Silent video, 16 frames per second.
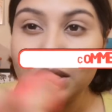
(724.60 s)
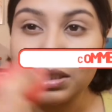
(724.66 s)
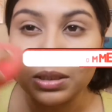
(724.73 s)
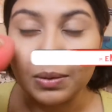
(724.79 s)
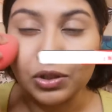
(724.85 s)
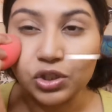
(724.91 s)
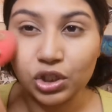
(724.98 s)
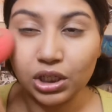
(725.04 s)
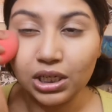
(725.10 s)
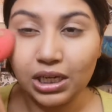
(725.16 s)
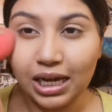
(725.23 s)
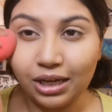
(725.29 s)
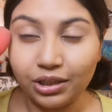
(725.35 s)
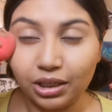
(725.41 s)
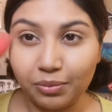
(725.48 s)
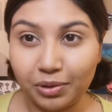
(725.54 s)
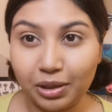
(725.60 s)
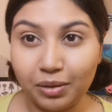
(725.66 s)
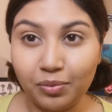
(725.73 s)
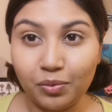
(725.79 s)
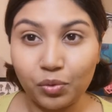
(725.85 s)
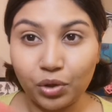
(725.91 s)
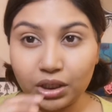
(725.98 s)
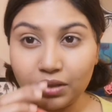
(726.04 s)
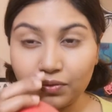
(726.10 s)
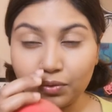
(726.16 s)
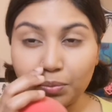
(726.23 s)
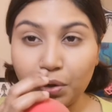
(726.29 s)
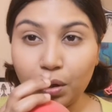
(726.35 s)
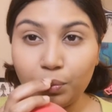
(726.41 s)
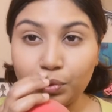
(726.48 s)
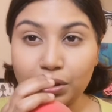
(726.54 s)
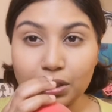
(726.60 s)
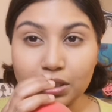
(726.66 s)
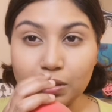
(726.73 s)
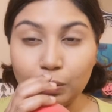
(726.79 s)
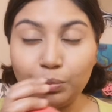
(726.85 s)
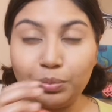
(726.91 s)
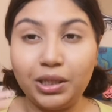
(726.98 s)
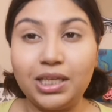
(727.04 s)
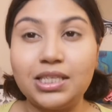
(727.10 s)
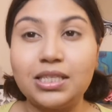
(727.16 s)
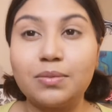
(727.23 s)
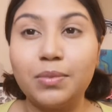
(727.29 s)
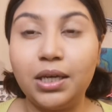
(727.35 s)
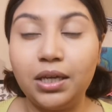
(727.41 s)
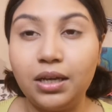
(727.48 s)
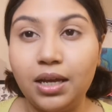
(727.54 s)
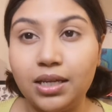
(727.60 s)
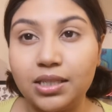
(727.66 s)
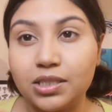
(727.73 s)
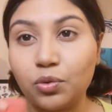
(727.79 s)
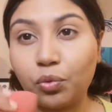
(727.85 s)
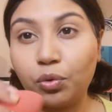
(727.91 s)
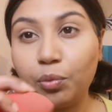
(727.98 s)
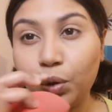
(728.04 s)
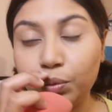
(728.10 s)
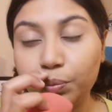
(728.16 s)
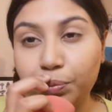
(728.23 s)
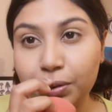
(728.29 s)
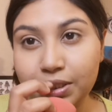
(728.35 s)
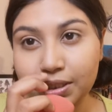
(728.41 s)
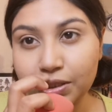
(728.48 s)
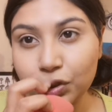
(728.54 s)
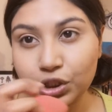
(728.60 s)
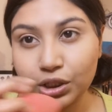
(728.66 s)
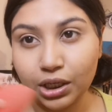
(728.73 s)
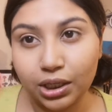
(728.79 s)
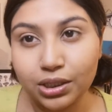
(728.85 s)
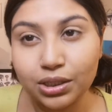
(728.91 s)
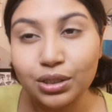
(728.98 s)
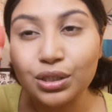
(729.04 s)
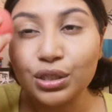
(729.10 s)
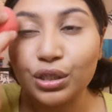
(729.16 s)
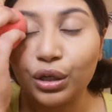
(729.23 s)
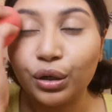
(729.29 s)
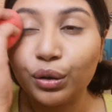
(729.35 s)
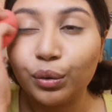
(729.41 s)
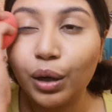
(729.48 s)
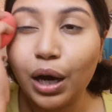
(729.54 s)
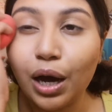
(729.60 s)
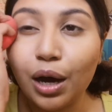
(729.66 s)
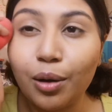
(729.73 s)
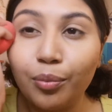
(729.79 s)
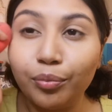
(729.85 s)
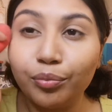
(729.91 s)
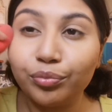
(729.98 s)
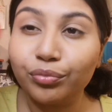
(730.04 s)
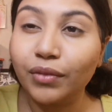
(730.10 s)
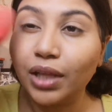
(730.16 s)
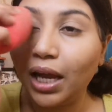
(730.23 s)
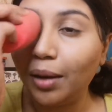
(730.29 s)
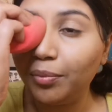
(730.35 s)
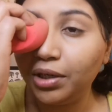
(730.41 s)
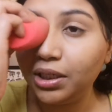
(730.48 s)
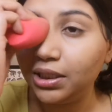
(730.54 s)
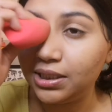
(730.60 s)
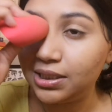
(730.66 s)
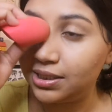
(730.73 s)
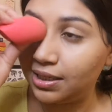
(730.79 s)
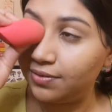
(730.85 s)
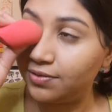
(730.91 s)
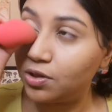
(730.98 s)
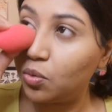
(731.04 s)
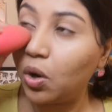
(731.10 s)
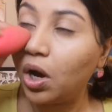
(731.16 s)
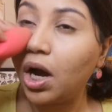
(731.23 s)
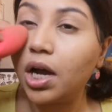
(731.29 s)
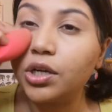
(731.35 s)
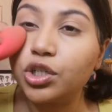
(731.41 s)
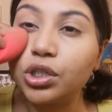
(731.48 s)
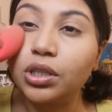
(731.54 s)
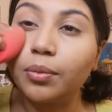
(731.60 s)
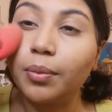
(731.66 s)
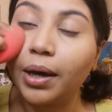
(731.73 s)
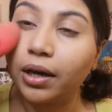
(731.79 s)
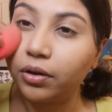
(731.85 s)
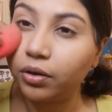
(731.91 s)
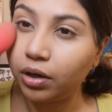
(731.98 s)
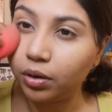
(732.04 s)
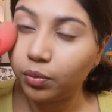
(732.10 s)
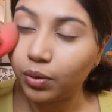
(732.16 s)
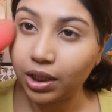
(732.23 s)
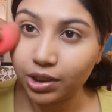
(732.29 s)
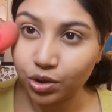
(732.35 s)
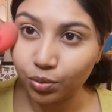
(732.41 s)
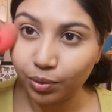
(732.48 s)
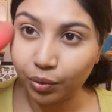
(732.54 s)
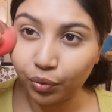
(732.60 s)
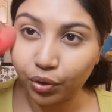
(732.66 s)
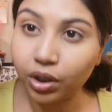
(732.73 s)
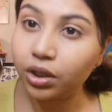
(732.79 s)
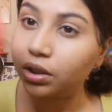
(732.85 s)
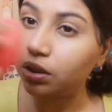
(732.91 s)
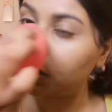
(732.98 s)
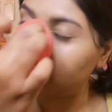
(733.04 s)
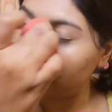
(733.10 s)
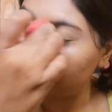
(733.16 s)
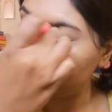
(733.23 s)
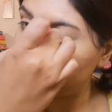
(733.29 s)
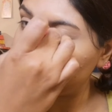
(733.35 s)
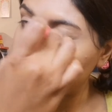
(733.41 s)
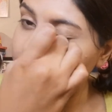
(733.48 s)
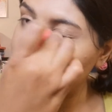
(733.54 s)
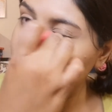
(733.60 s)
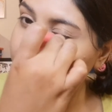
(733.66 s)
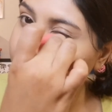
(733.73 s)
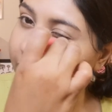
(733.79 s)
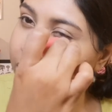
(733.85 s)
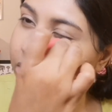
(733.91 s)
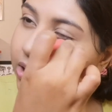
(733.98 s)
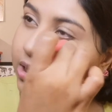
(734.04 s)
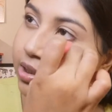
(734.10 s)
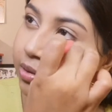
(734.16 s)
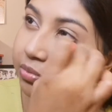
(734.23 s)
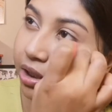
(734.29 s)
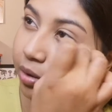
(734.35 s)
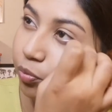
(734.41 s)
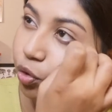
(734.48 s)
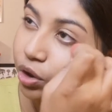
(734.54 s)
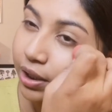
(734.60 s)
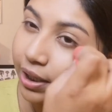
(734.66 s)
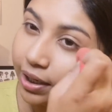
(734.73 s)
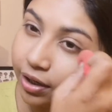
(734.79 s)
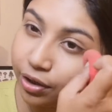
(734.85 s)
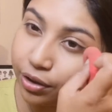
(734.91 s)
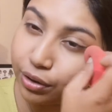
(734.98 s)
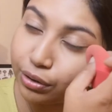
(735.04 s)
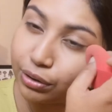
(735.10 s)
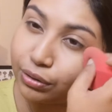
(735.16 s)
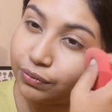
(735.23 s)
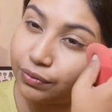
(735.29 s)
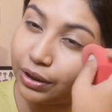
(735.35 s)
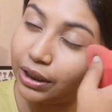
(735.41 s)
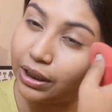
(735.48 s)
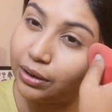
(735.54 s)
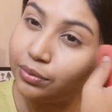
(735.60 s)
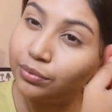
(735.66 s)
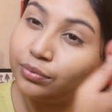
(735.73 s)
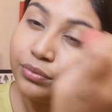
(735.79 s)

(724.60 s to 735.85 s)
especially now that I'm going to be working from home with this new placement. It's a remote position, so I'm going to need stuff to watch in the background while I do my work, especially something more lighthearted and funny.